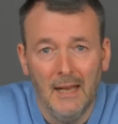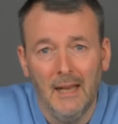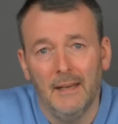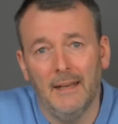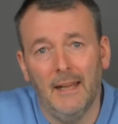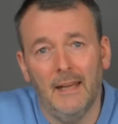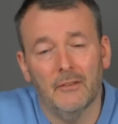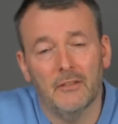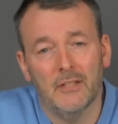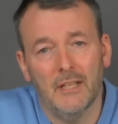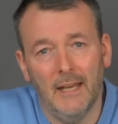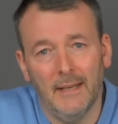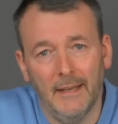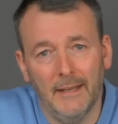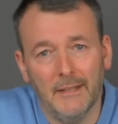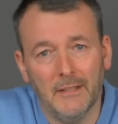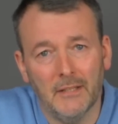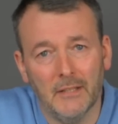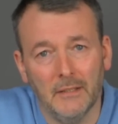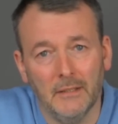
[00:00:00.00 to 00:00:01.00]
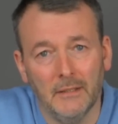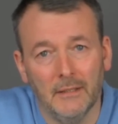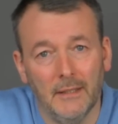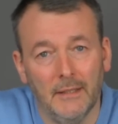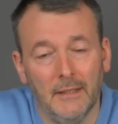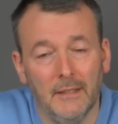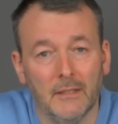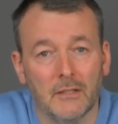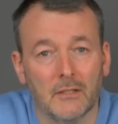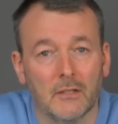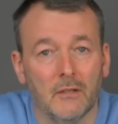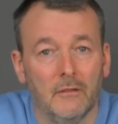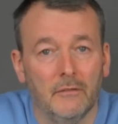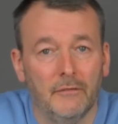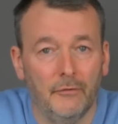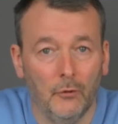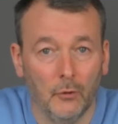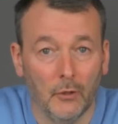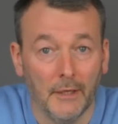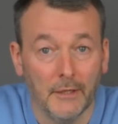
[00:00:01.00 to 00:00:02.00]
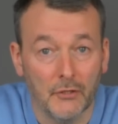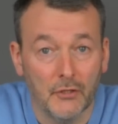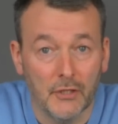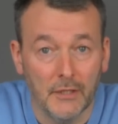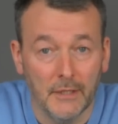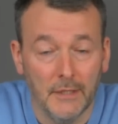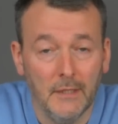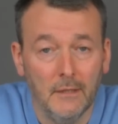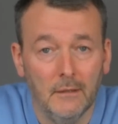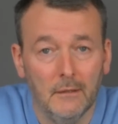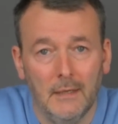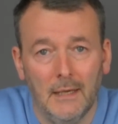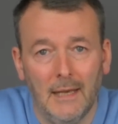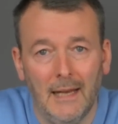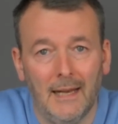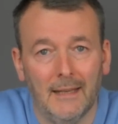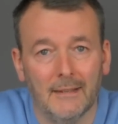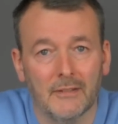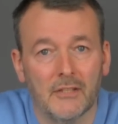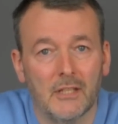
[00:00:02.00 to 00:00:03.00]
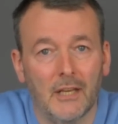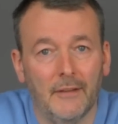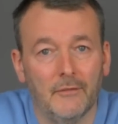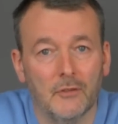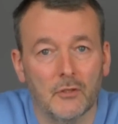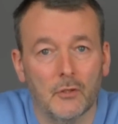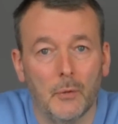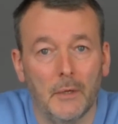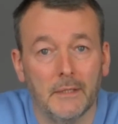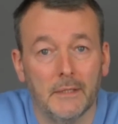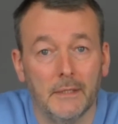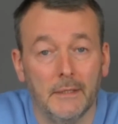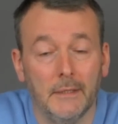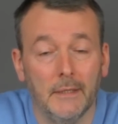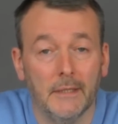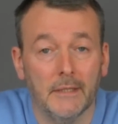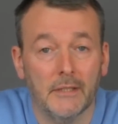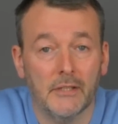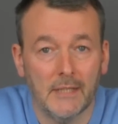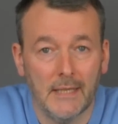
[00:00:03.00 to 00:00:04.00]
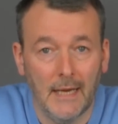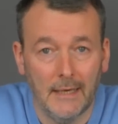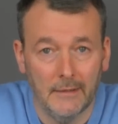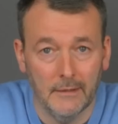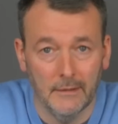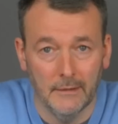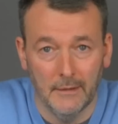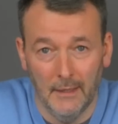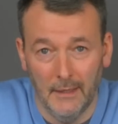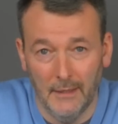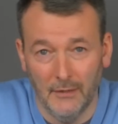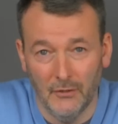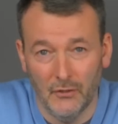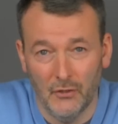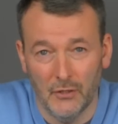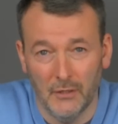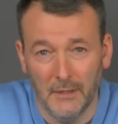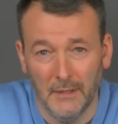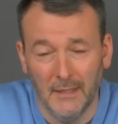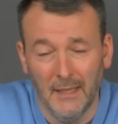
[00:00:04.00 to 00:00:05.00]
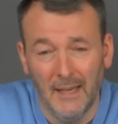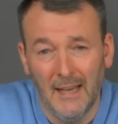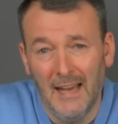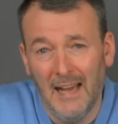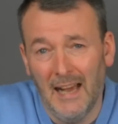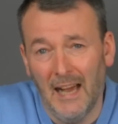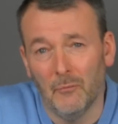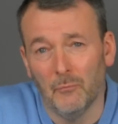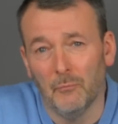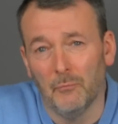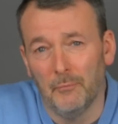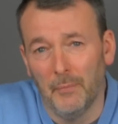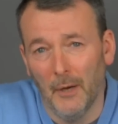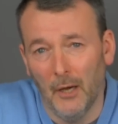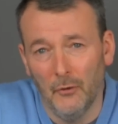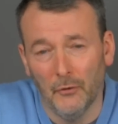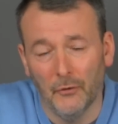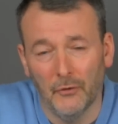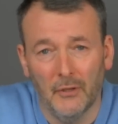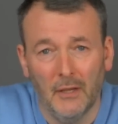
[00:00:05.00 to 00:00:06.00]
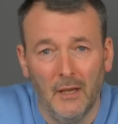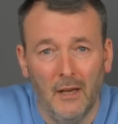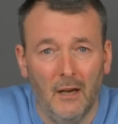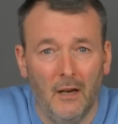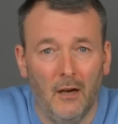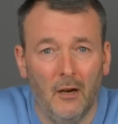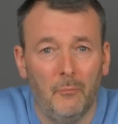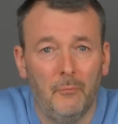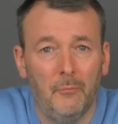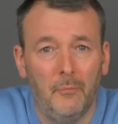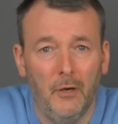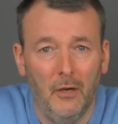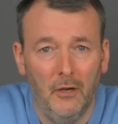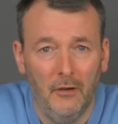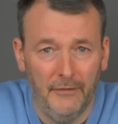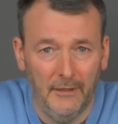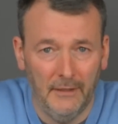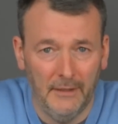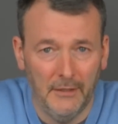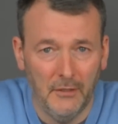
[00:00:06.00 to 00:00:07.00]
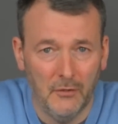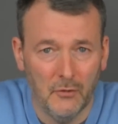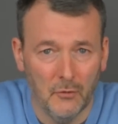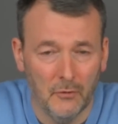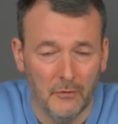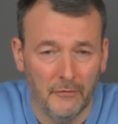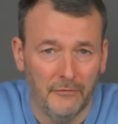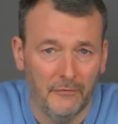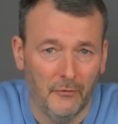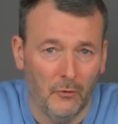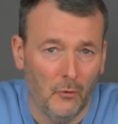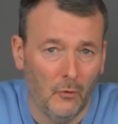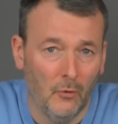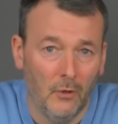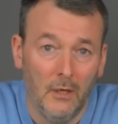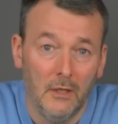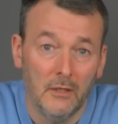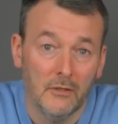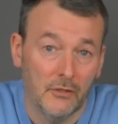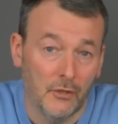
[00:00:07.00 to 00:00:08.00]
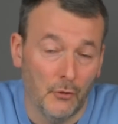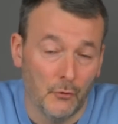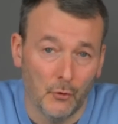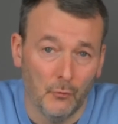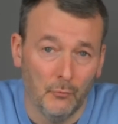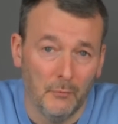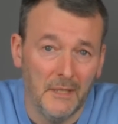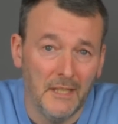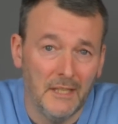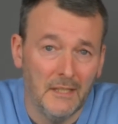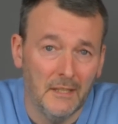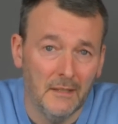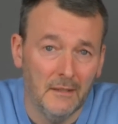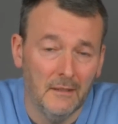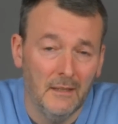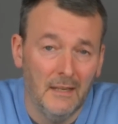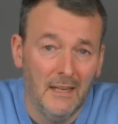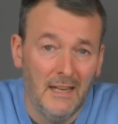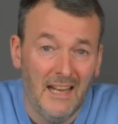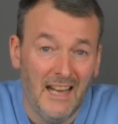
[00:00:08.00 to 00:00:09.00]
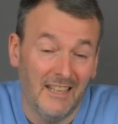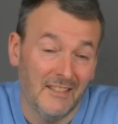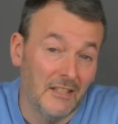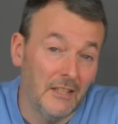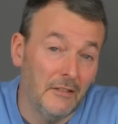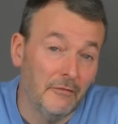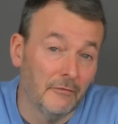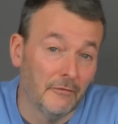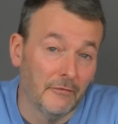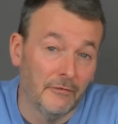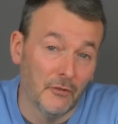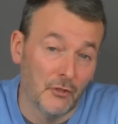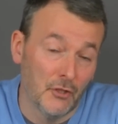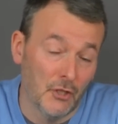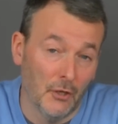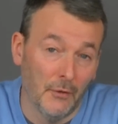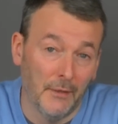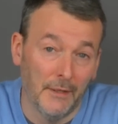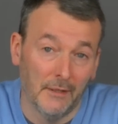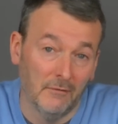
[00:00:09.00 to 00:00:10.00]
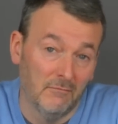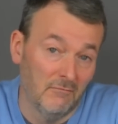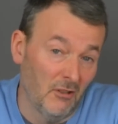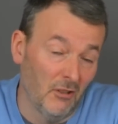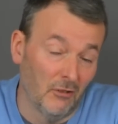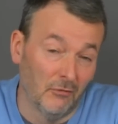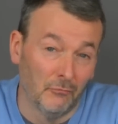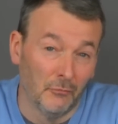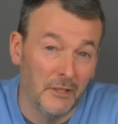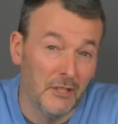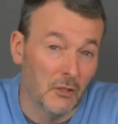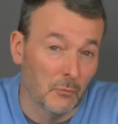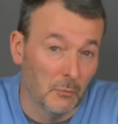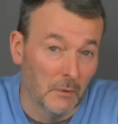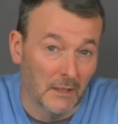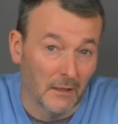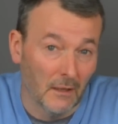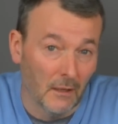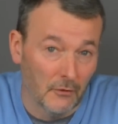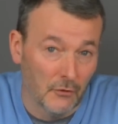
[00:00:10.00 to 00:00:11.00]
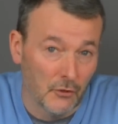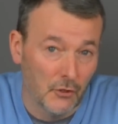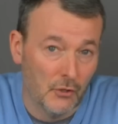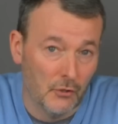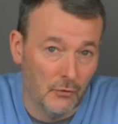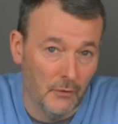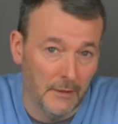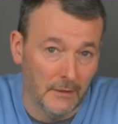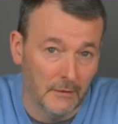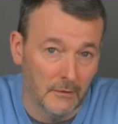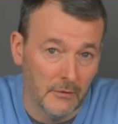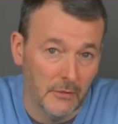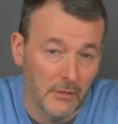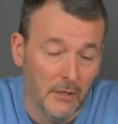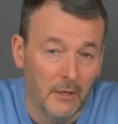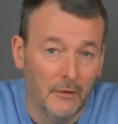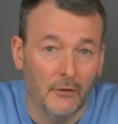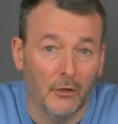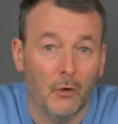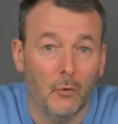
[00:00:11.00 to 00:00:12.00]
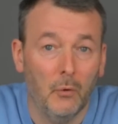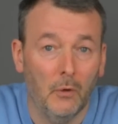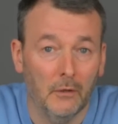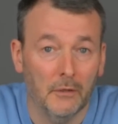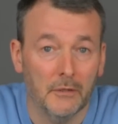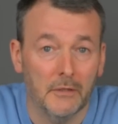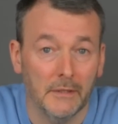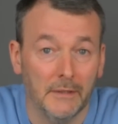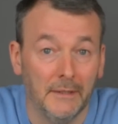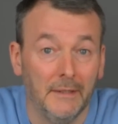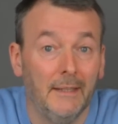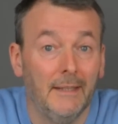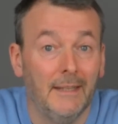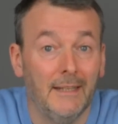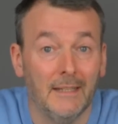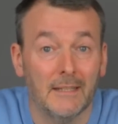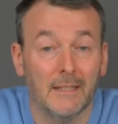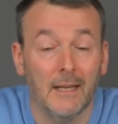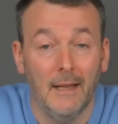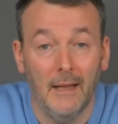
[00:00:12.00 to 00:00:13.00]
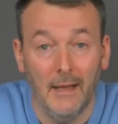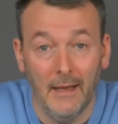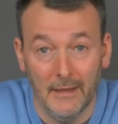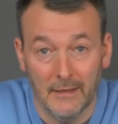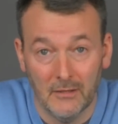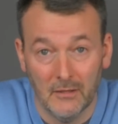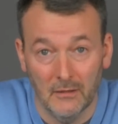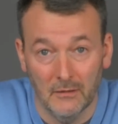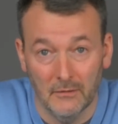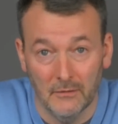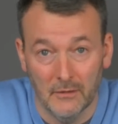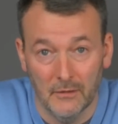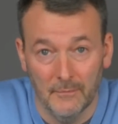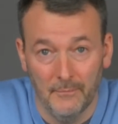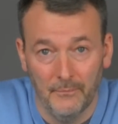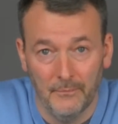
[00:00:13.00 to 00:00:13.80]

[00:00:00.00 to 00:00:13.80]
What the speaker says: Now 1080 is full HD and 720 is standard HD, and both are perfectly good for social media and even for showing on reasonably large screens. The quality is excellent.